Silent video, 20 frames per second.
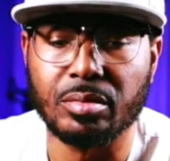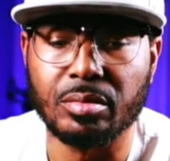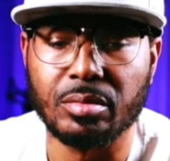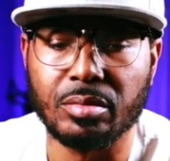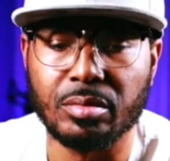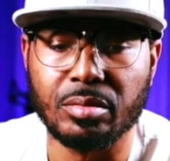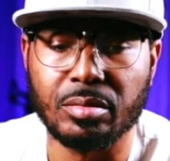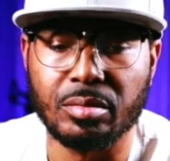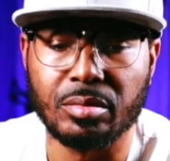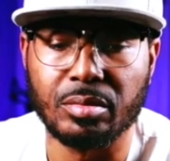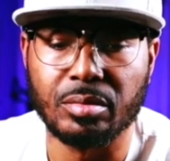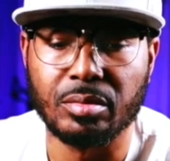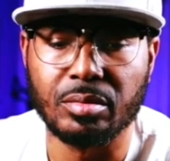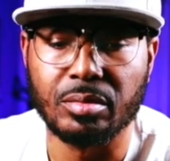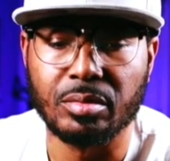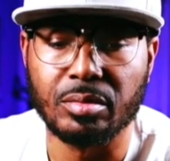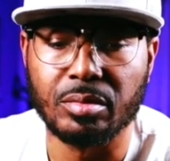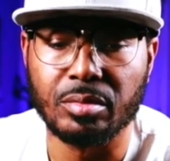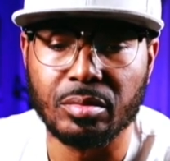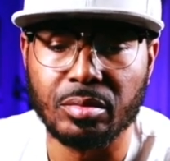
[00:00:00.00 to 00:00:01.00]

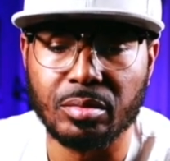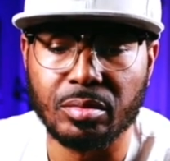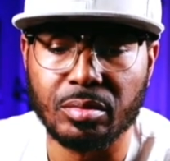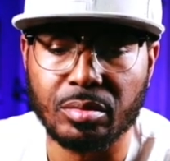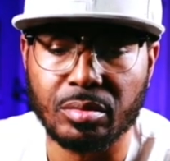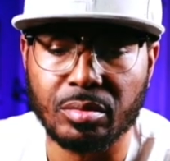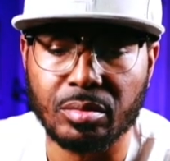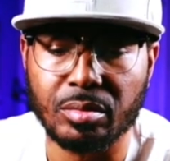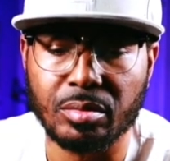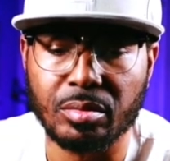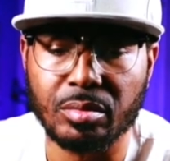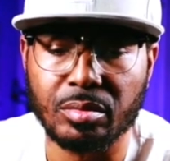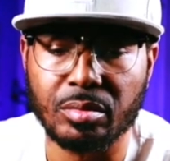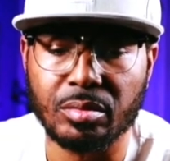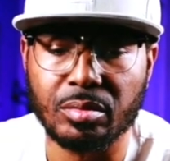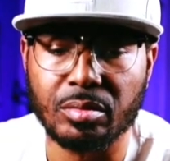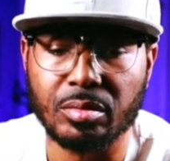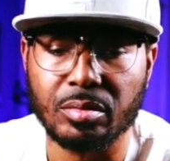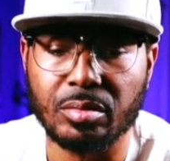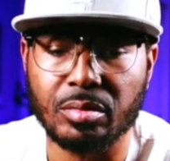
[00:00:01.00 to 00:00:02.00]

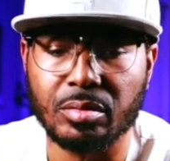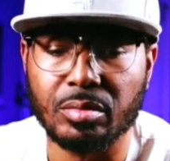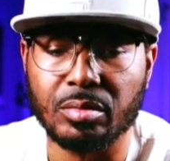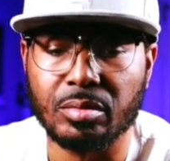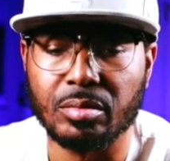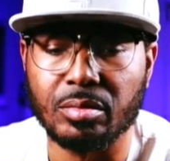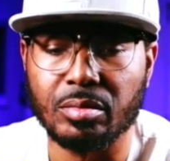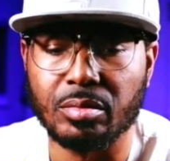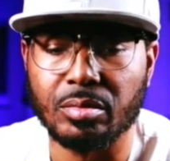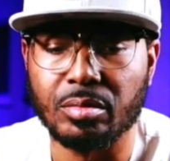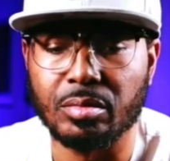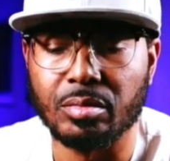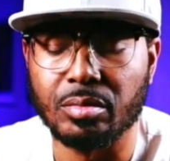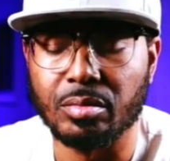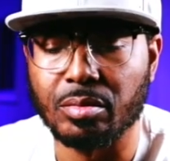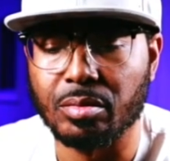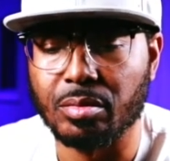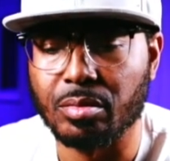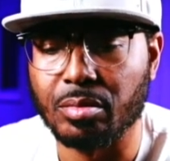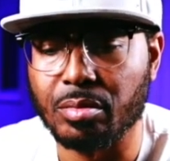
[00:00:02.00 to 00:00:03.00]

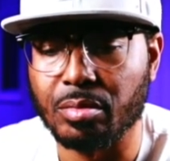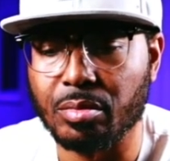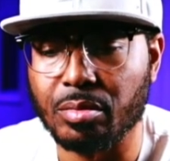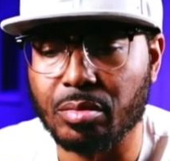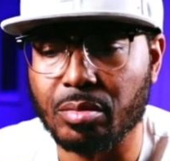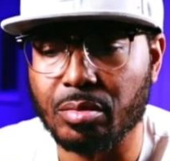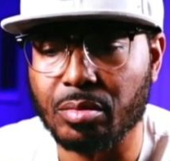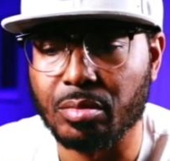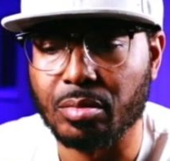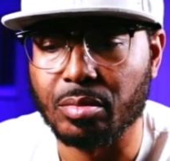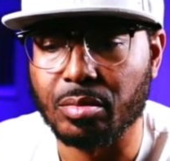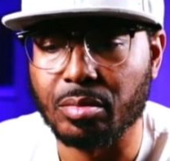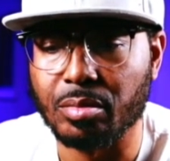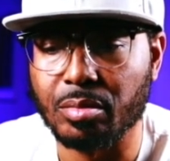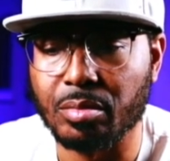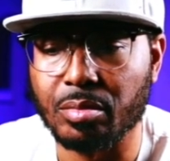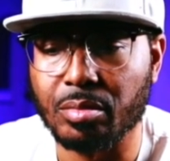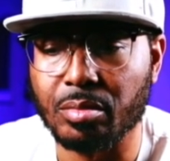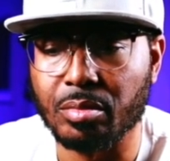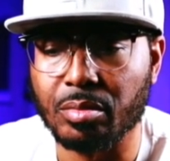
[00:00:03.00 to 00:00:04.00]

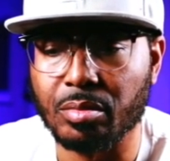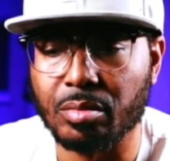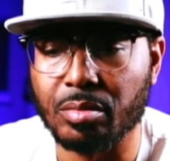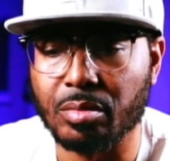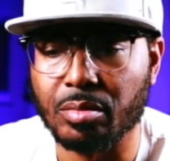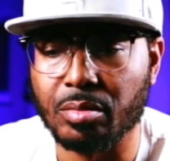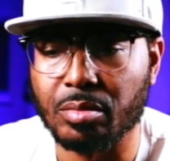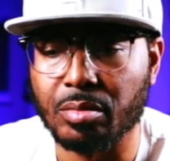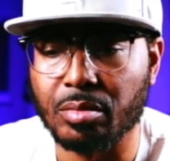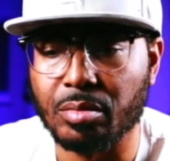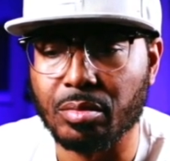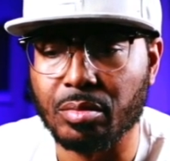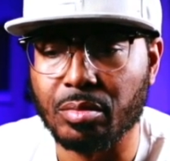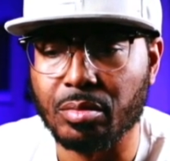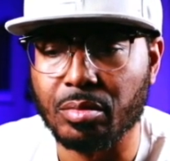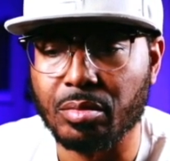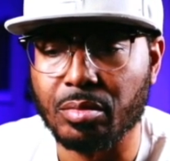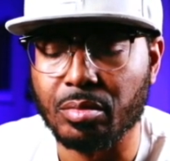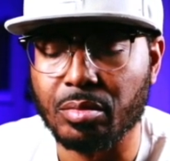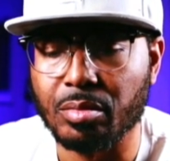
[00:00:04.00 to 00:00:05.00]

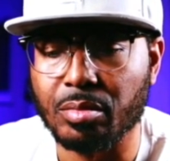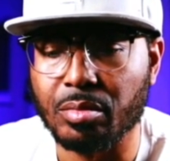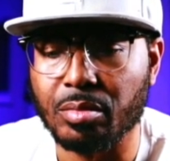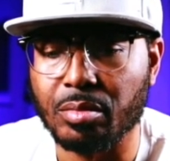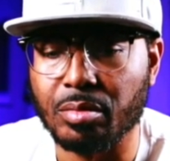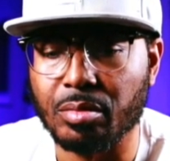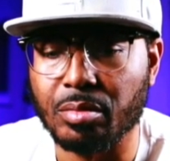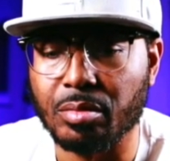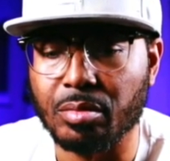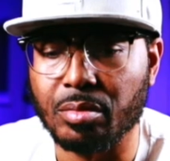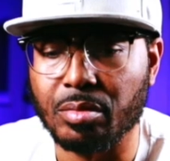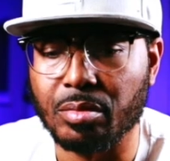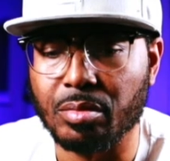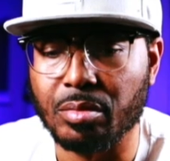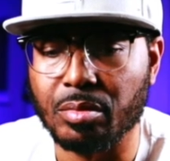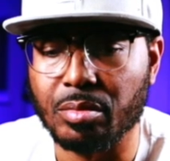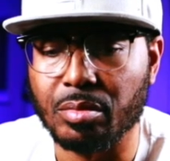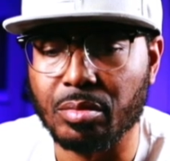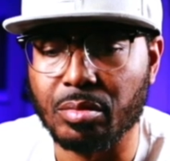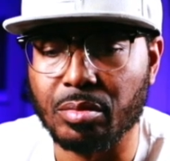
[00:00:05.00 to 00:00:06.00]

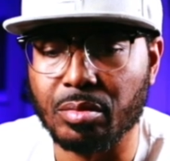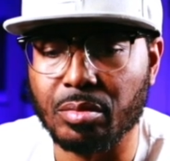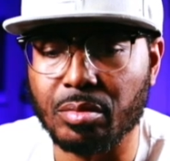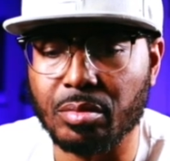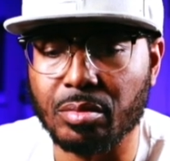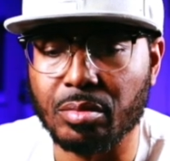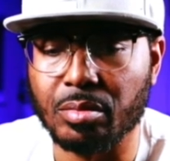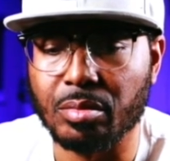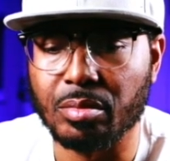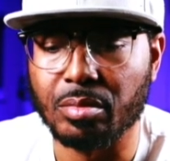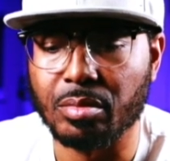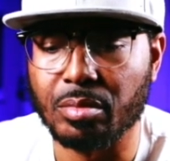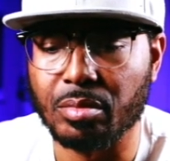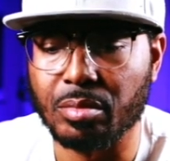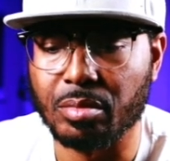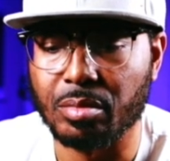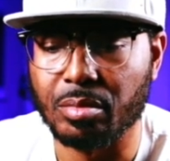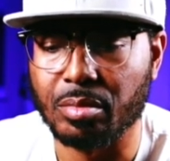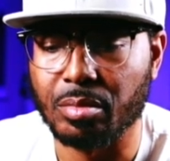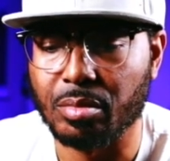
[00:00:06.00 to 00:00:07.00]

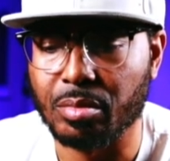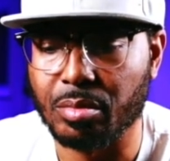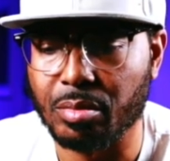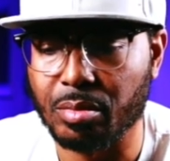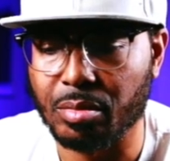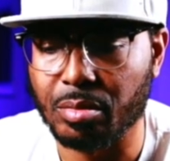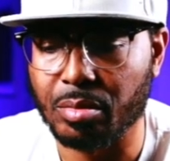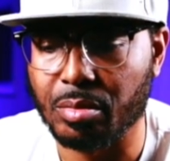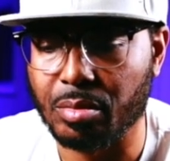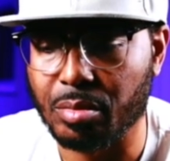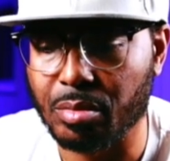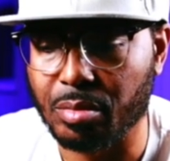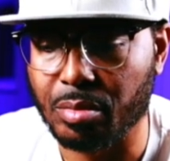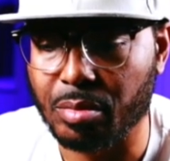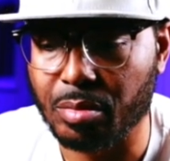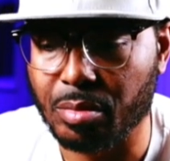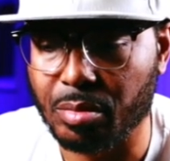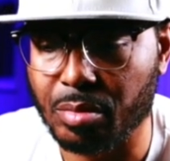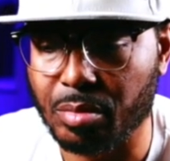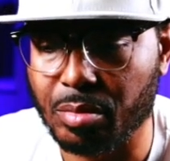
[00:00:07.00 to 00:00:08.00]
The person shown says nothing.